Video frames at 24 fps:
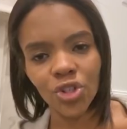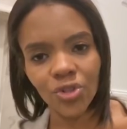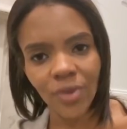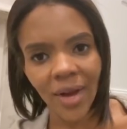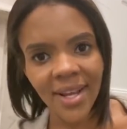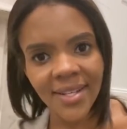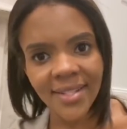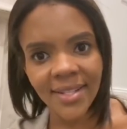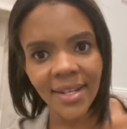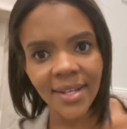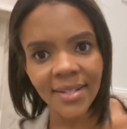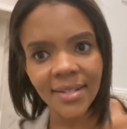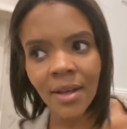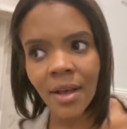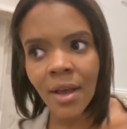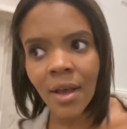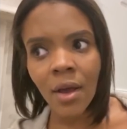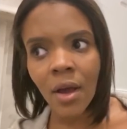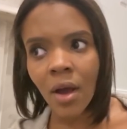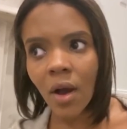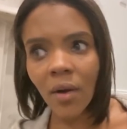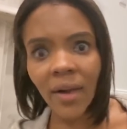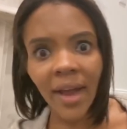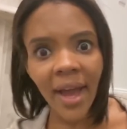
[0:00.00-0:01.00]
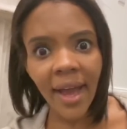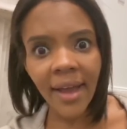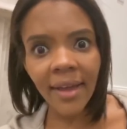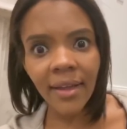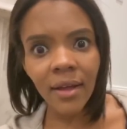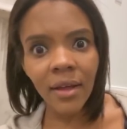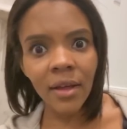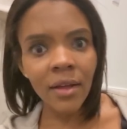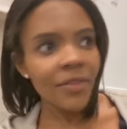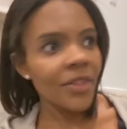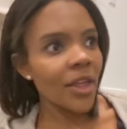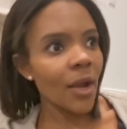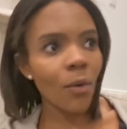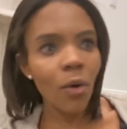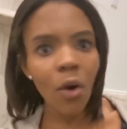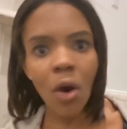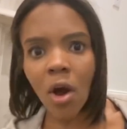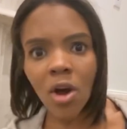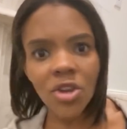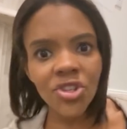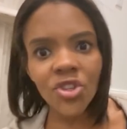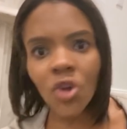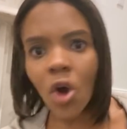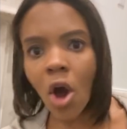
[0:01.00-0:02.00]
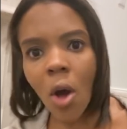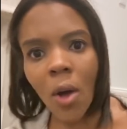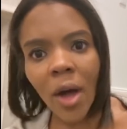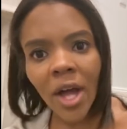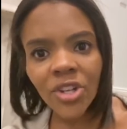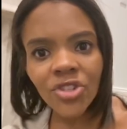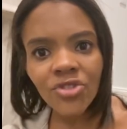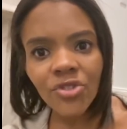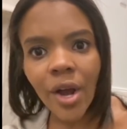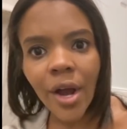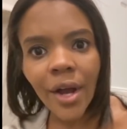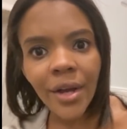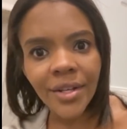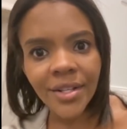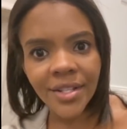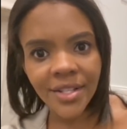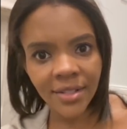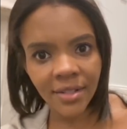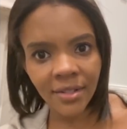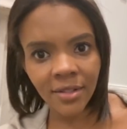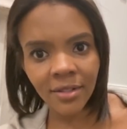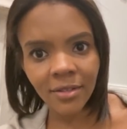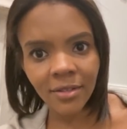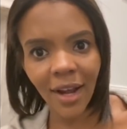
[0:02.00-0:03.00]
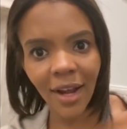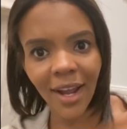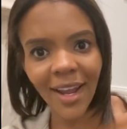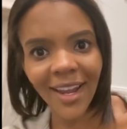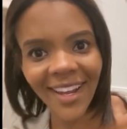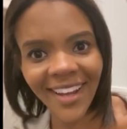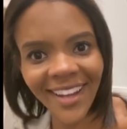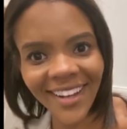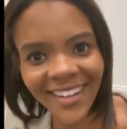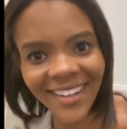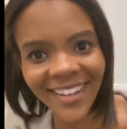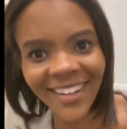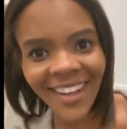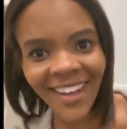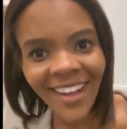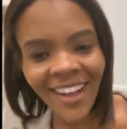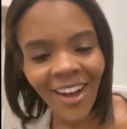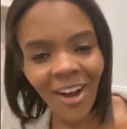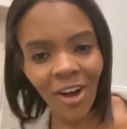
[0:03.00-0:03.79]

dresses, okay, they were also all on drugs. right?